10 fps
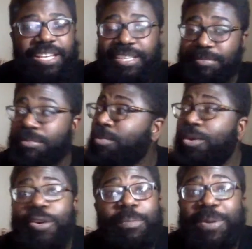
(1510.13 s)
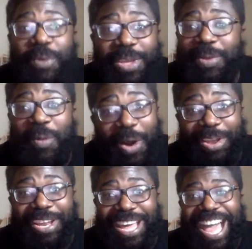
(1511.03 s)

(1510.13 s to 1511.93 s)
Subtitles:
Listen, call me what you want.